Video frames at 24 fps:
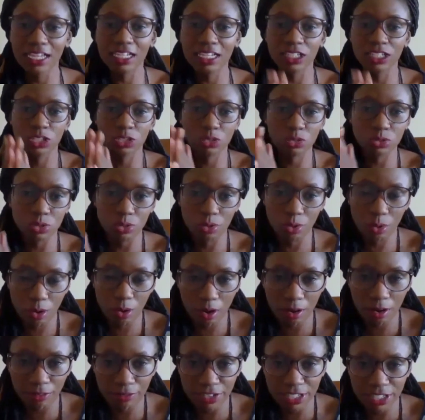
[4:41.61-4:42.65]
into your
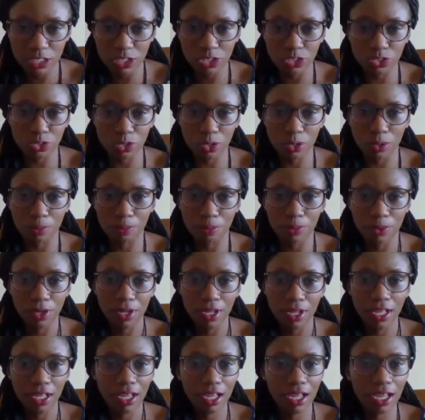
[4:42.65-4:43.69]
office job.
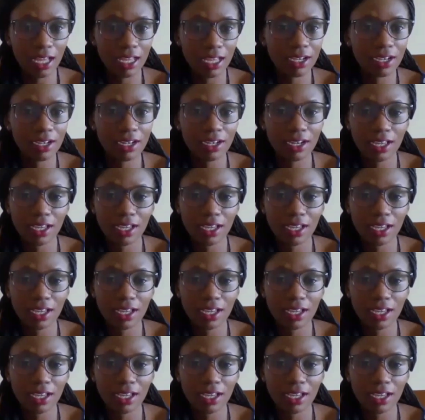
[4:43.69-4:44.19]
And